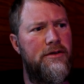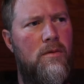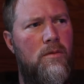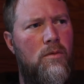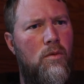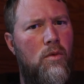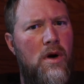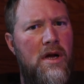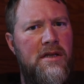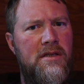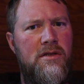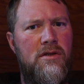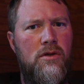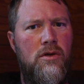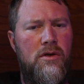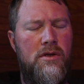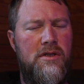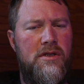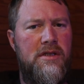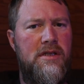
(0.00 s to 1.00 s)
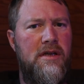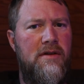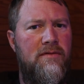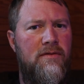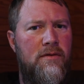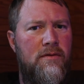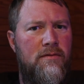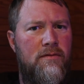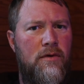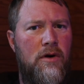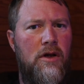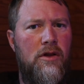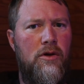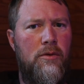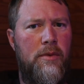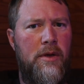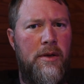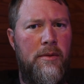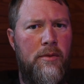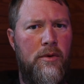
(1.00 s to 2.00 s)
Rest looks different for other
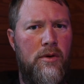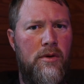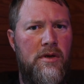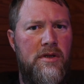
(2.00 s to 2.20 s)
people,